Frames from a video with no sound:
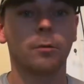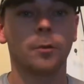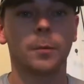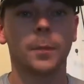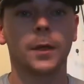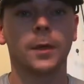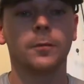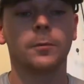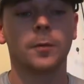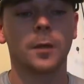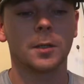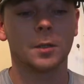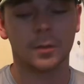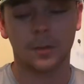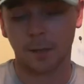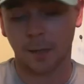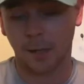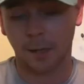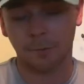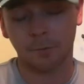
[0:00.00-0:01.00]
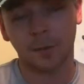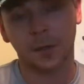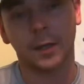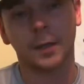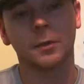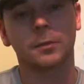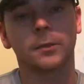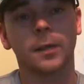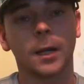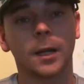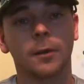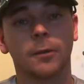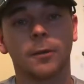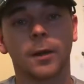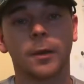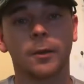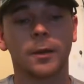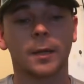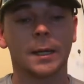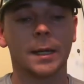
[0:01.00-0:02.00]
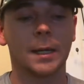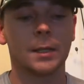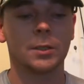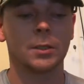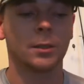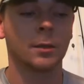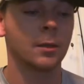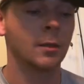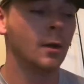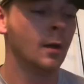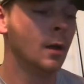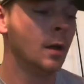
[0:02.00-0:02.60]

many fish that I feel like staying around and catching.